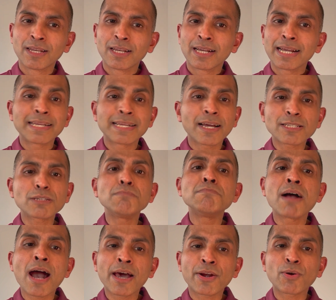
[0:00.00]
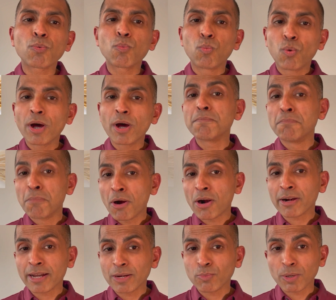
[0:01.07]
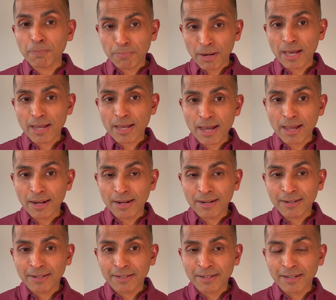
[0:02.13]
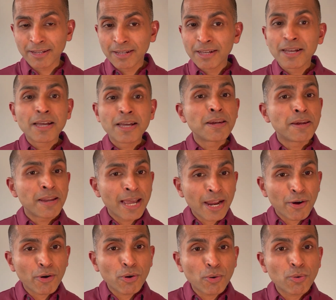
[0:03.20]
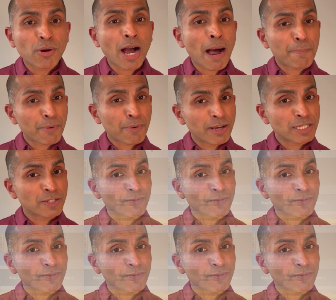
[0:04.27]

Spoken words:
It doesn't matter what market we play in. Narrow, comprehensive